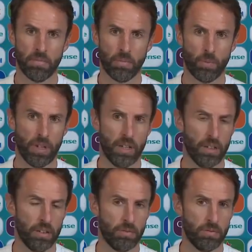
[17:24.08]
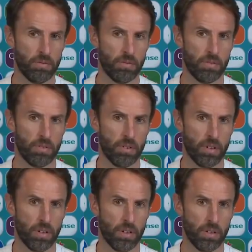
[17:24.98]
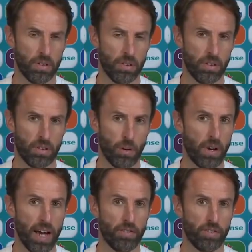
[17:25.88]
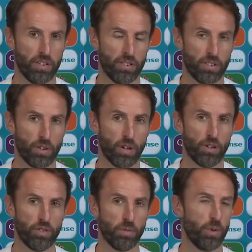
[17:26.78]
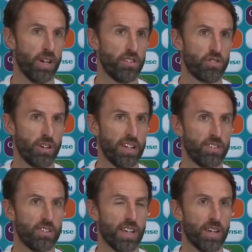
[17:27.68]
we don't have as good a football history as